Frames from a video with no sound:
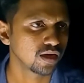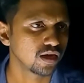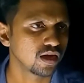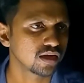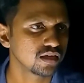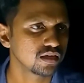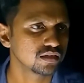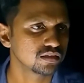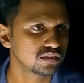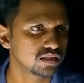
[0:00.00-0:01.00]
I
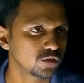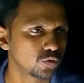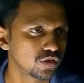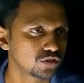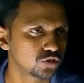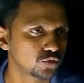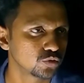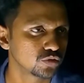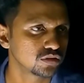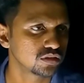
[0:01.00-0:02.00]
is equal
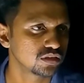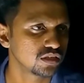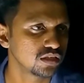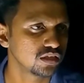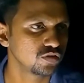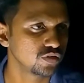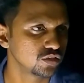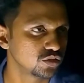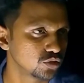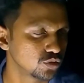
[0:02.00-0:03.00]
to
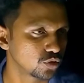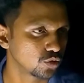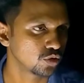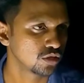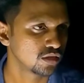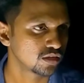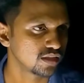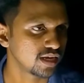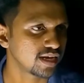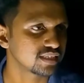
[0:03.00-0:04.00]
CV0.
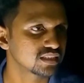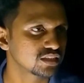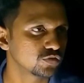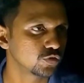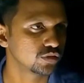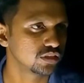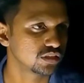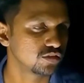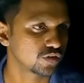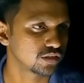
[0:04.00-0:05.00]
The answer for this
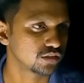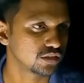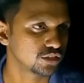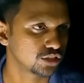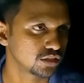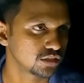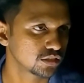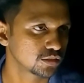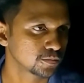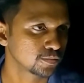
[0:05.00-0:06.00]
differentiation
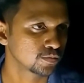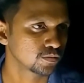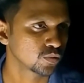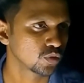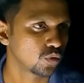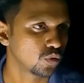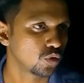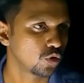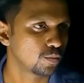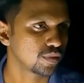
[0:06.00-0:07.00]
is
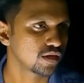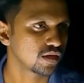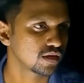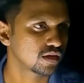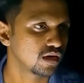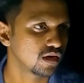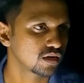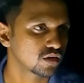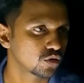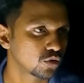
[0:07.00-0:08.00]
omega
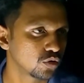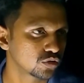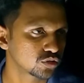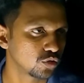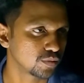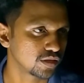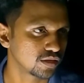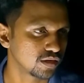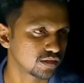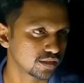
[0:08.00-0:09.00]
cos
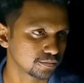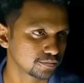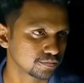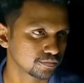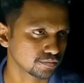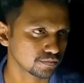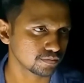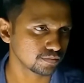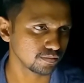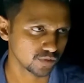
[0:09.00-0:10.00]
omega t.
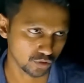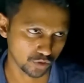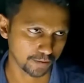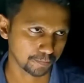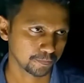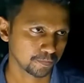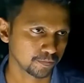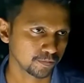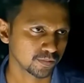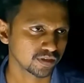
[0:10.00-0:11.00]
Okay,
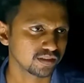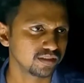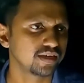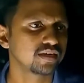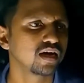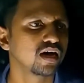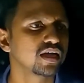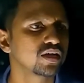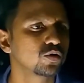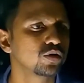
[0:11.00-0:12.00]
then
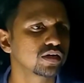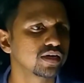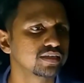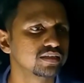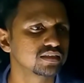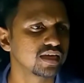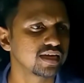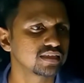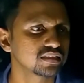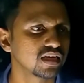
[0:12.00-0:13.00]
I could write this as